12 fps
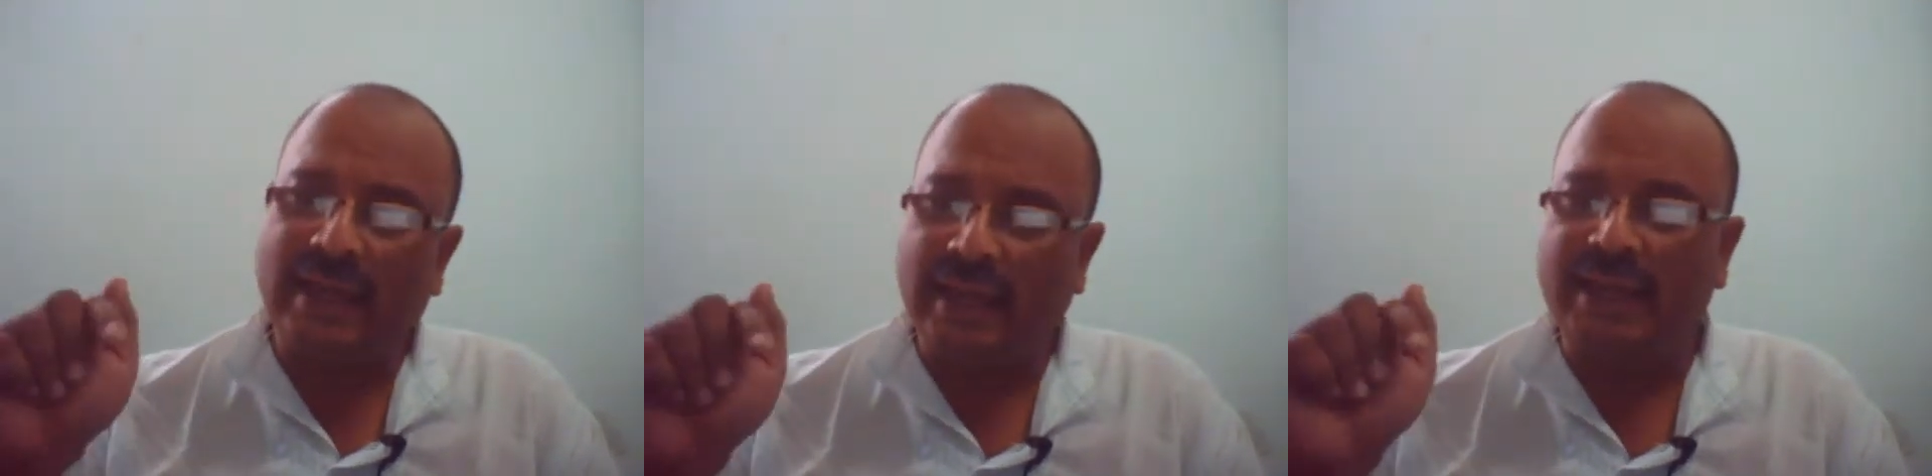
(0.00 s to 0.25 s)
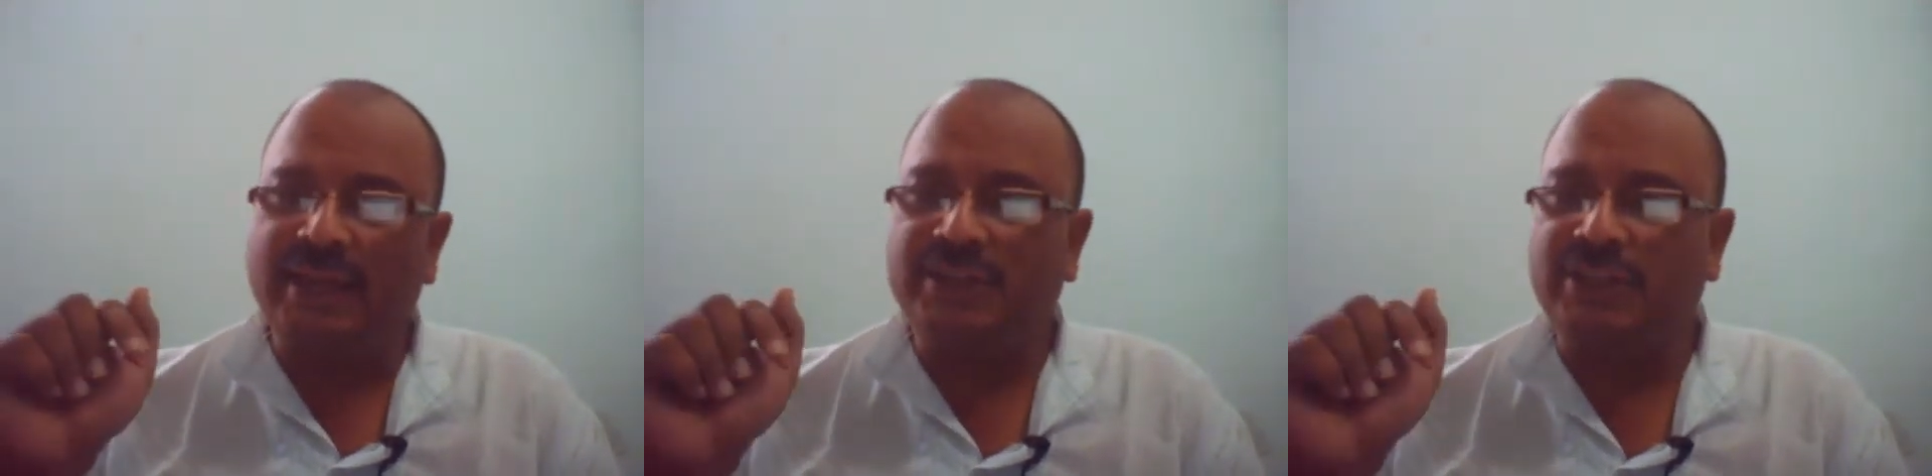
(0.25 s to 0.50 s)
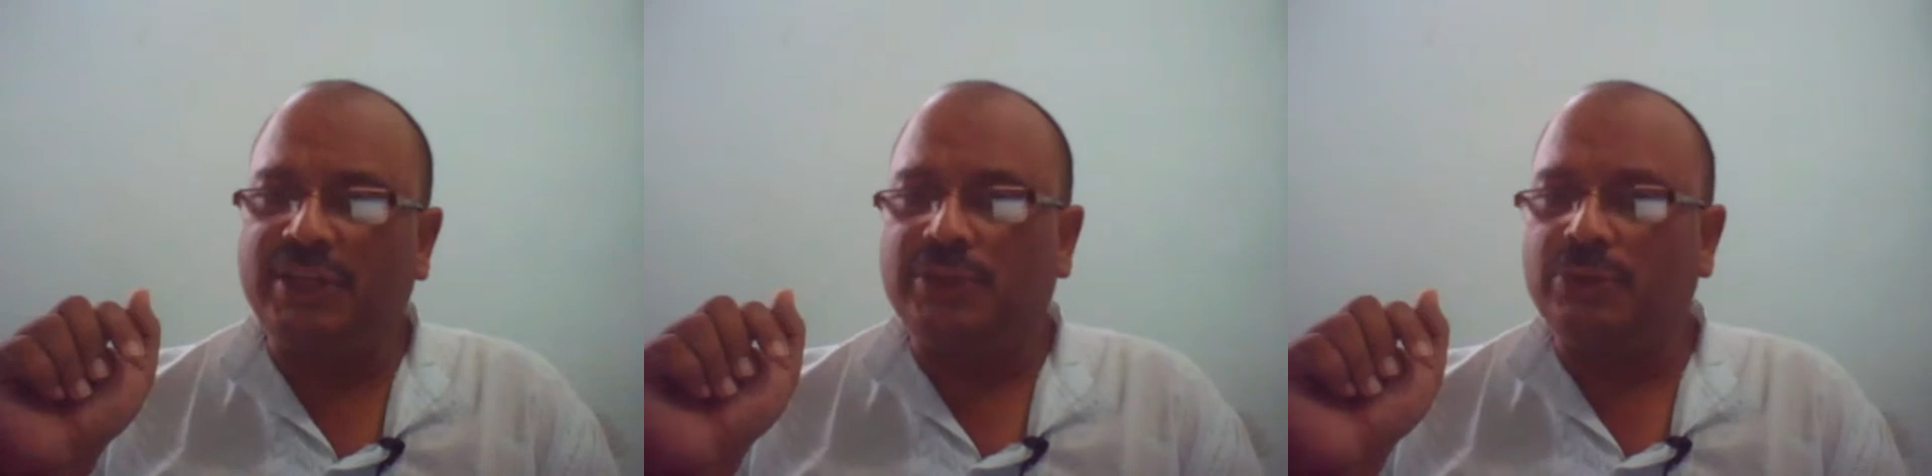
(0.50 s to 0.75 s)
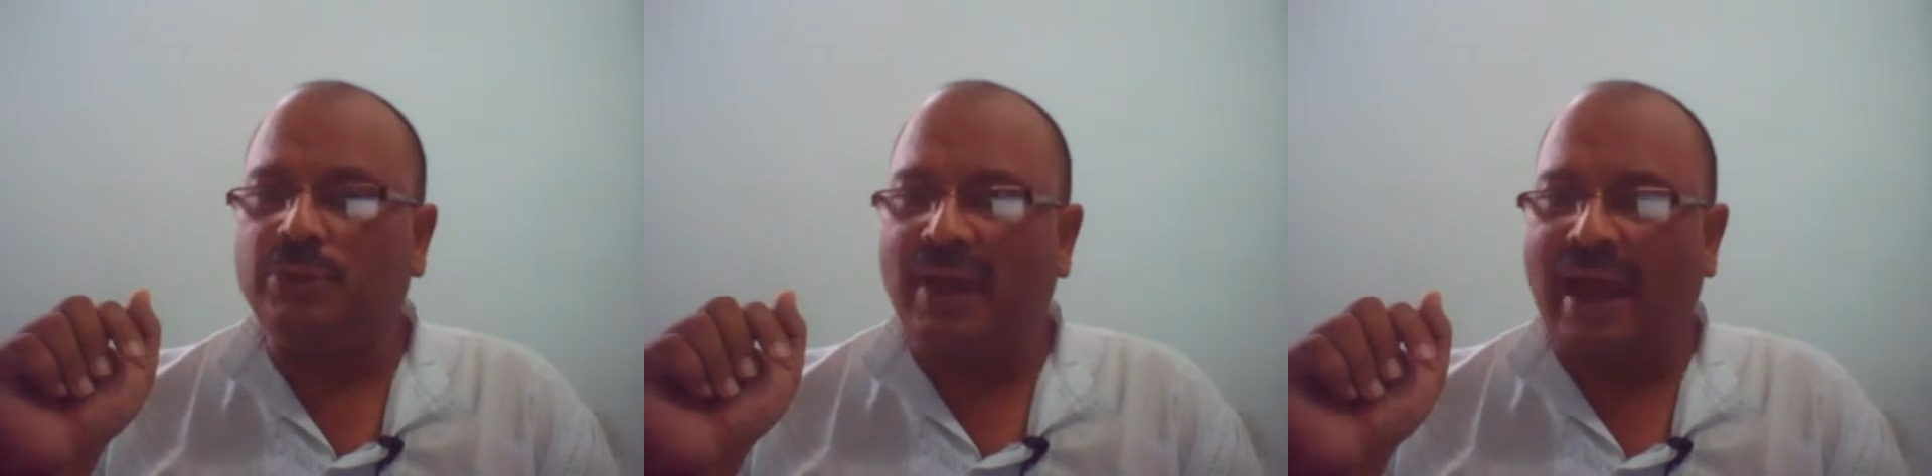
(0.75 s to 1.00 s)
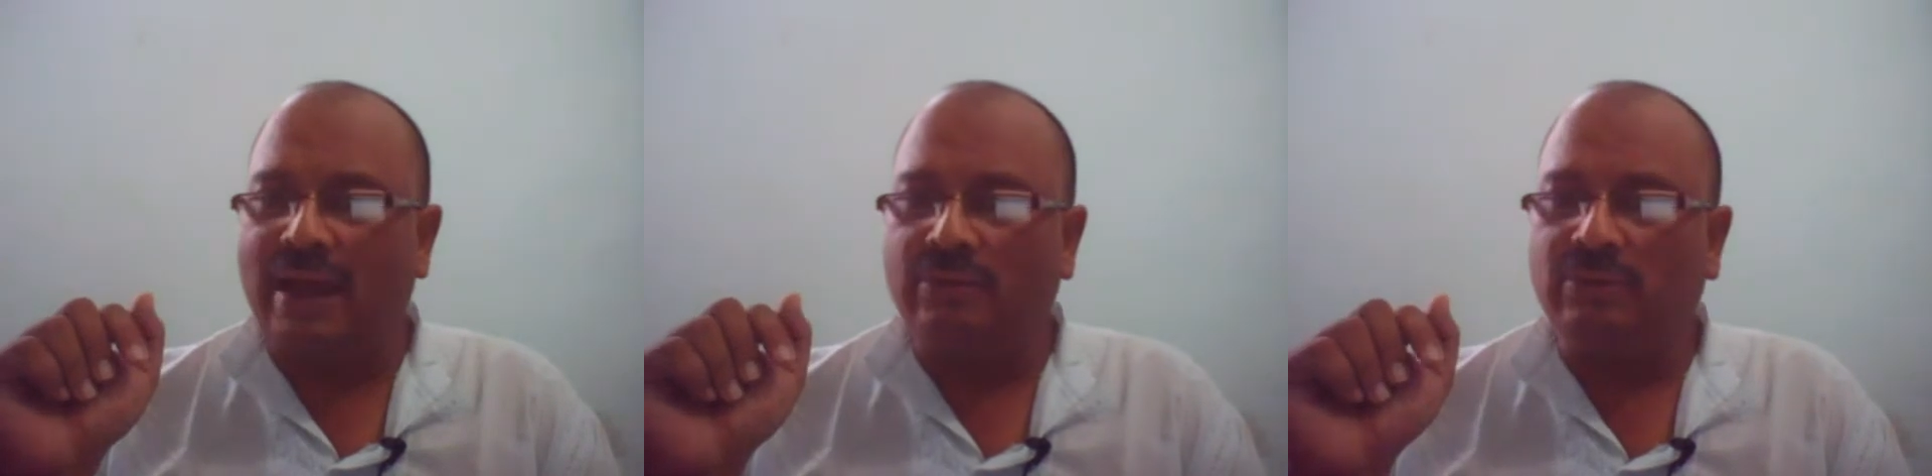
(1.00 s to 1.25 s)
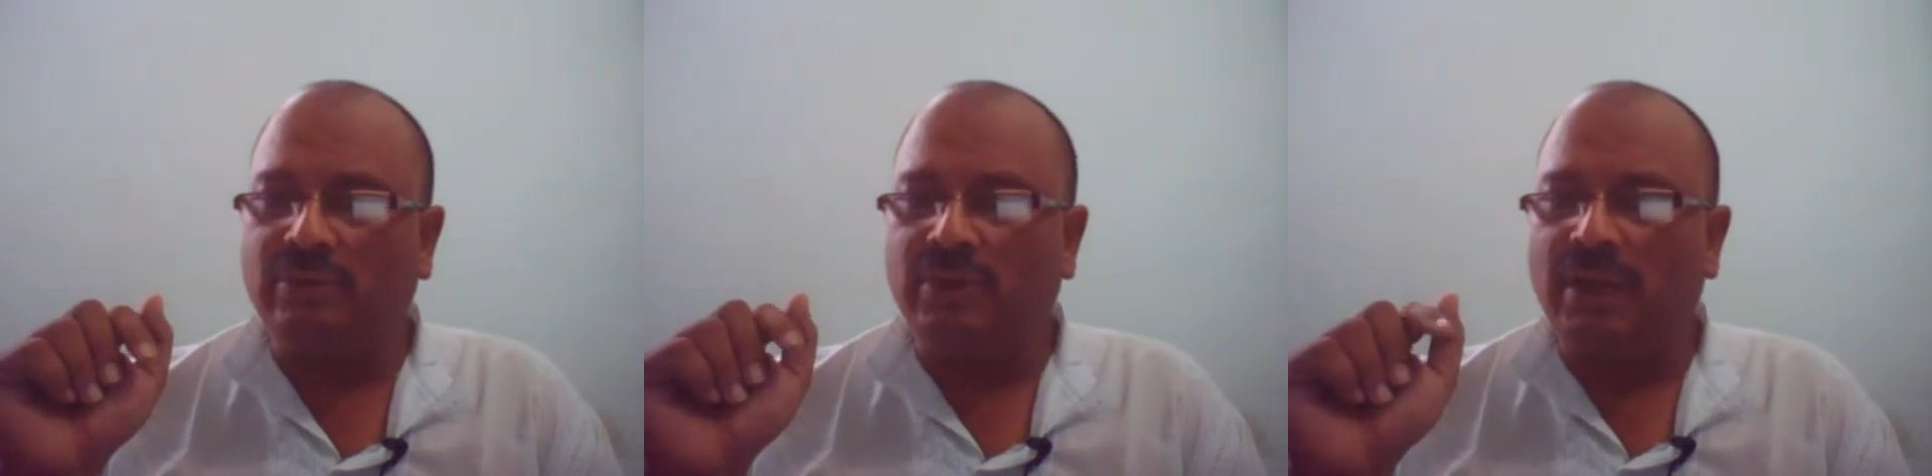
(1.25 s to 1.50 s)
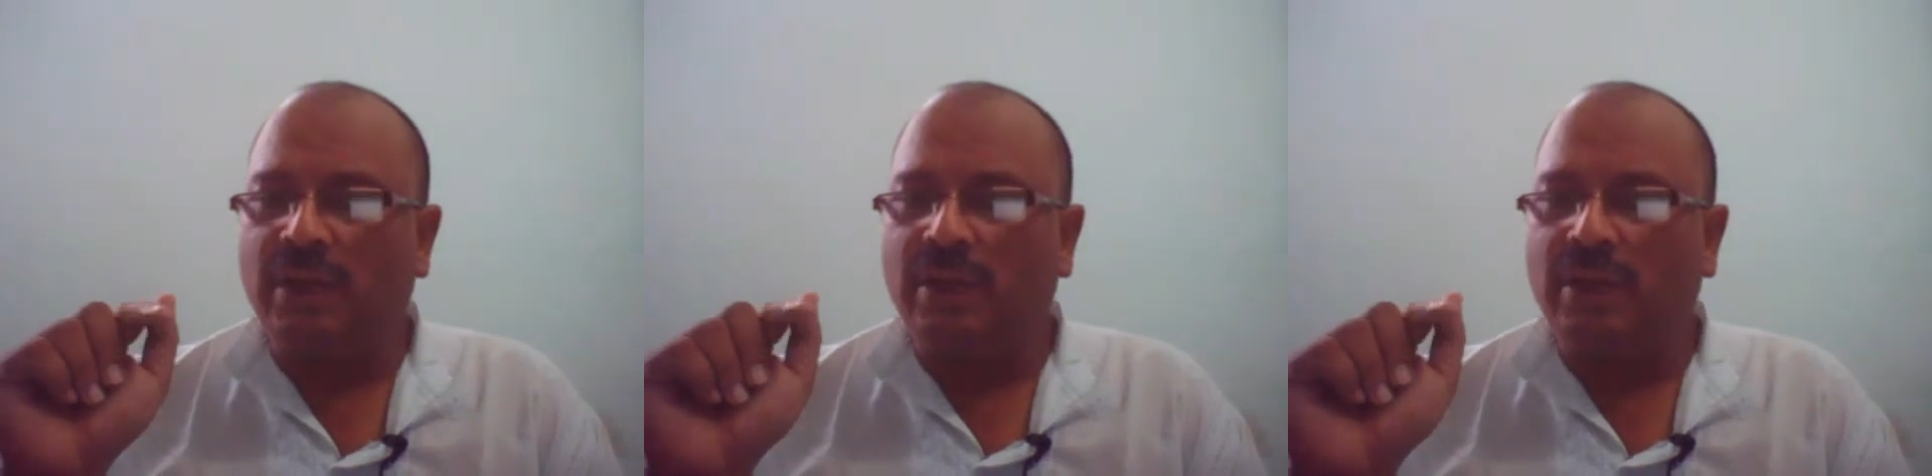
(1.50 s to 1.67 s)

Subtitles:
connected to ground,